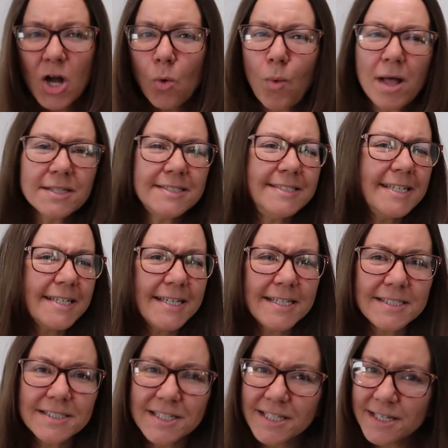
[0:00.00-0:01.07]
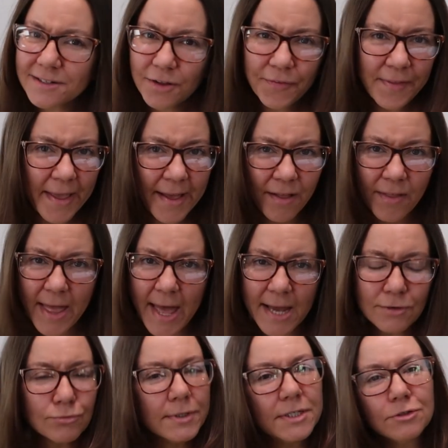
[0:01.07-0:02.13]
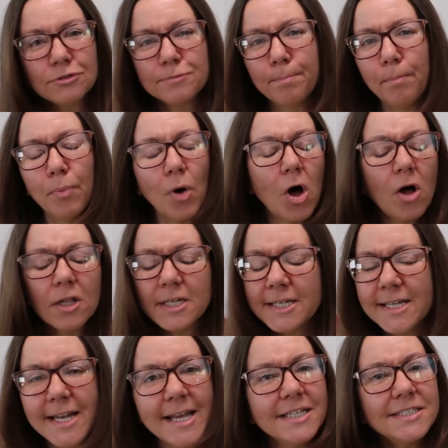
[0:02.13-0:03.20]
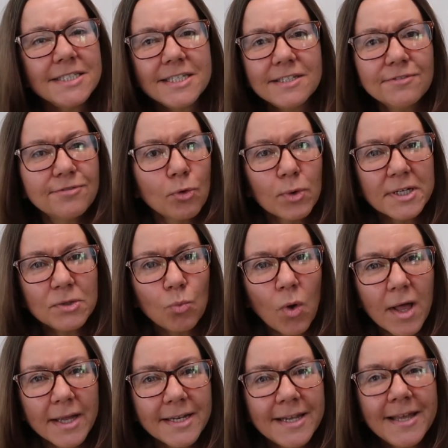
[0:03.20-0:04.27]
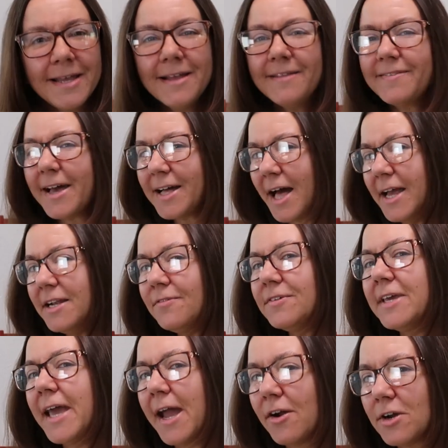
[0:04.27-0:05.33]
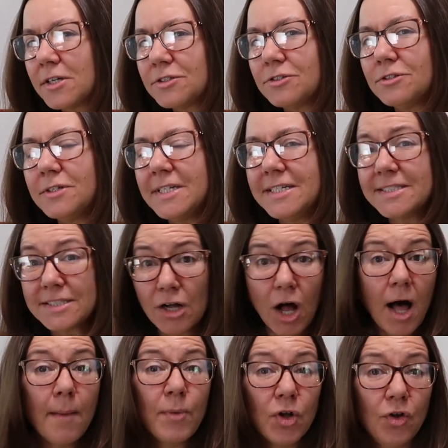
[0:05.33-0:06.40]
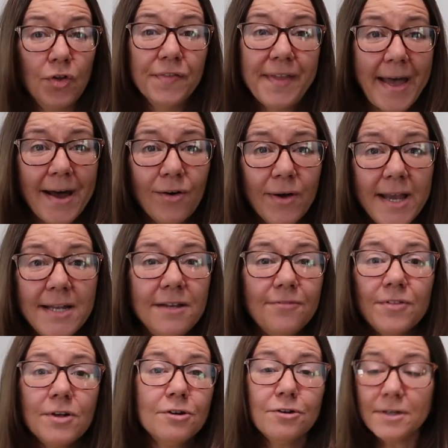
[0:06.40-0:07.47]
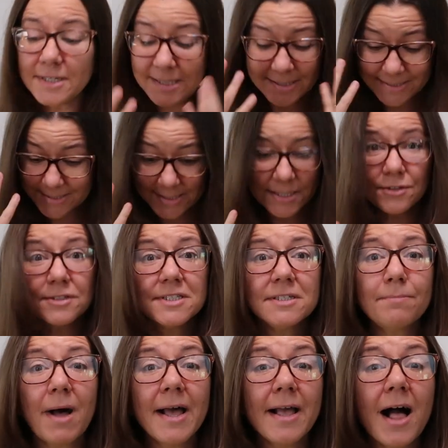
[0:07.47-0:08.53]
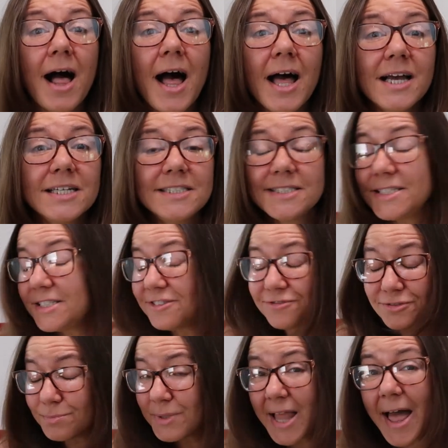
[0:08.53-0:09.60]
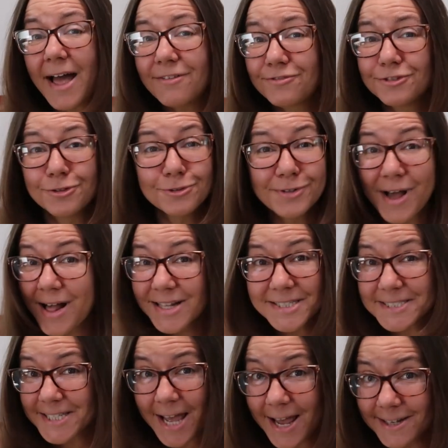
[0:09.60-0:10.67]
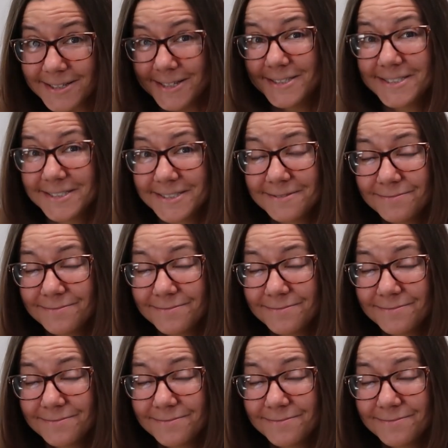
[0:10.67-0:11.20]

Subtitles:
While Dickens' Little Nell had readers bawling in 1841, that kind of character is comical now, and if there are any tears in my eyes, it's from laughter, not sadness.